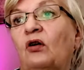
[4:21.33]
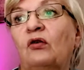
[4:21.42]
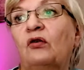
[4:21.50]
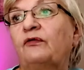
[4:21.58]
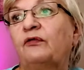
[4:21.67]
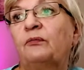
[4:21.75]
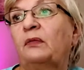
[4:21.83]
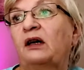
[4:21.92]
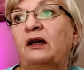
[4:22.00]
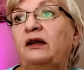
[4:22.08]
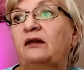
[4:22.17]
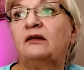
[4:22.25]
of
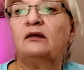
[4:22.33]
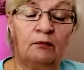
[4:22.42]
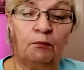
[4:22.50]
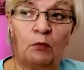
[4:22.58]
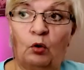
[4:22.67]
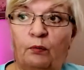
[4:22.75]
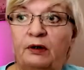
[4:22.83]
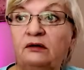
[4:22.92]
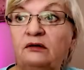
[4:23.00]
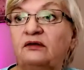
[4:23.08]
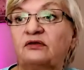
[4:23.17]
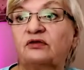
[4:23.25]
my moment.
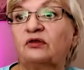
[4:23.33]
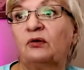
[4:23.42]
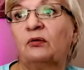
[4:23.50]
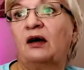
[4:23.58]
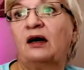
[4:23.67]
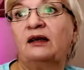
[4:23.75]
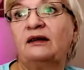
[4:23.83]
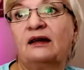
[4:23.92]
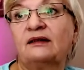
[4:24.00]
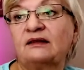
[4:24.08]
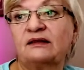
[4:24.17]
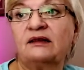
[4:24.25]
So I
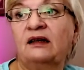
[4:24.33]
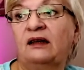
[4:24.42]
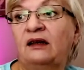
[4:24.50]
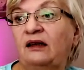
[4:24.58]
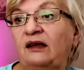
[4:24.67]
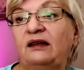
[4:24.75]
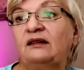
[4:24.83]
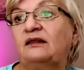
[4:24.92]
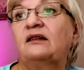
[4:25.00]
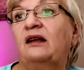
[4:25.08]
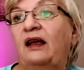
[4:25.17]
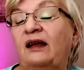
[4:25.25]
just hit
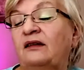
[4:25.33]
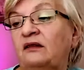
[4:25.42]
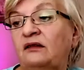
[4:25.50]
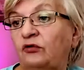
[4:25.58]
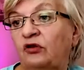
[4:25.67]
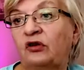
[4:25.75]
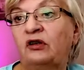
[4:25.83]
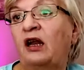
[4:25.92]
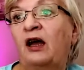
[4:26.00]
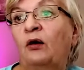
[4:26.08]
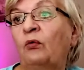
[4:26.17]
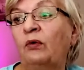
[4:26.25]
end
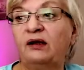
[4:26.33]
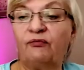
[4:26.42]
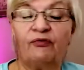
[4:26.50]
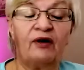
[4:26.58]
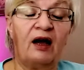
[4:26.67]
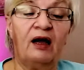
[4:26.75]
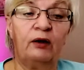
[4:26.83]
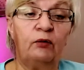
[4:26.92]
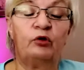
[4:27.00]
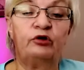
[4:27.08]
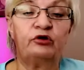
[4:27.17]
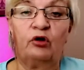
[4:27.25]
now. If I
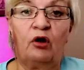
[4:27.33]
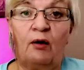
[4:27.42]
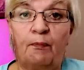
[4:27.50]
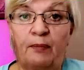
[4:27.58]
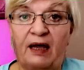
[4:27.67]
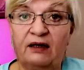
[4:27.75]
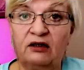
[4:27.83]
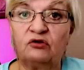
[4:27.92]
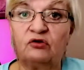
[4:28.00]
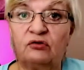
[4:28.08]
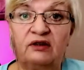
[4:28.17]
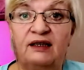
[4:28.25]
were to come back
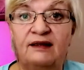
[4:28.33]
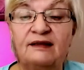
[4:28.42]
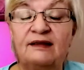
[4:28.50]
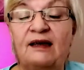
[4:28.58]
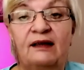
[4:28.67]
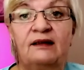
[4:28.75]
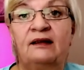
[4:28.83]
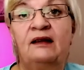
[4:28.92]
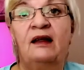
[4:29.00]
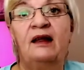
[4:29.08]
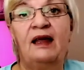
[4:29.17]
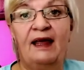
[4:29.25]
to this and
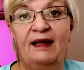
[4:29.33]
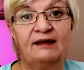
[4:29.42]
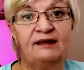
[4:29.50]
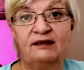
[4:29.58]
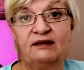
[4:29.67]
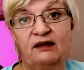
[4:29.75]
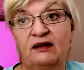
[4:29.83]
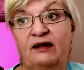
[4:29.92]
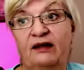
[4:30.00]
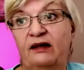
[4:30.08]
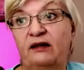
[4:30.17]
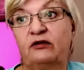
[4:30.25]
edit it
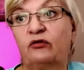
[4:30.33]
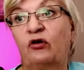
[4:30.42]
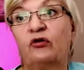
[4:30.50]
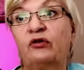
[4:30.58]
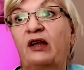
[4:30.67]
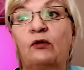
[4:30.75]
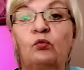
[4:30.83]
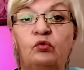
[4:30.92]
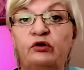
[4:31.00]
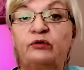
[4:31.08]
later on, I would